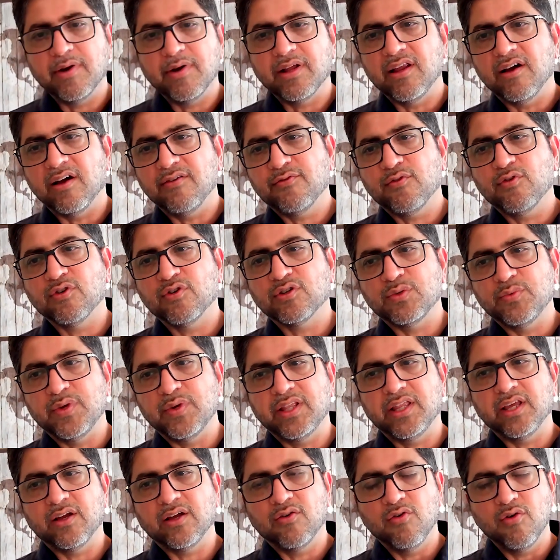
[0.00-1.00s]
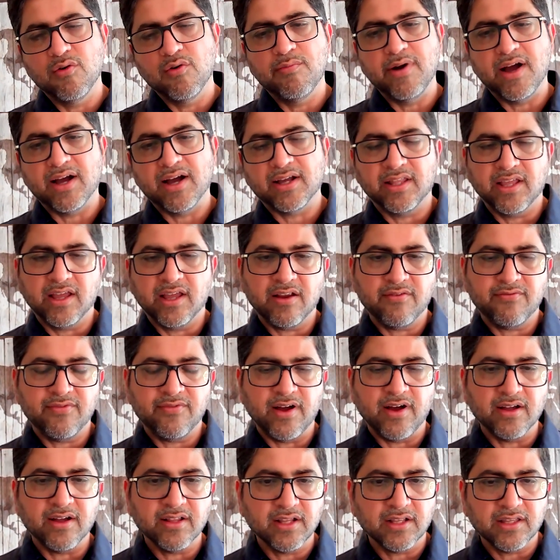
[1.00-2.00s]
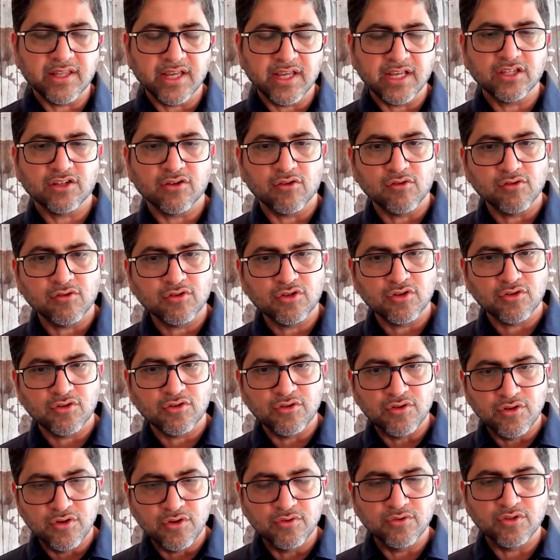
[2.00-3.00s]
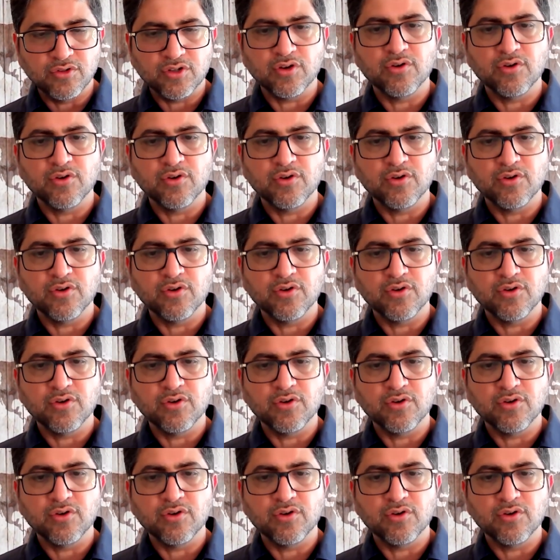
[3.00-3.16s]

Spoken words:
but of course when they go back they have other things also to do.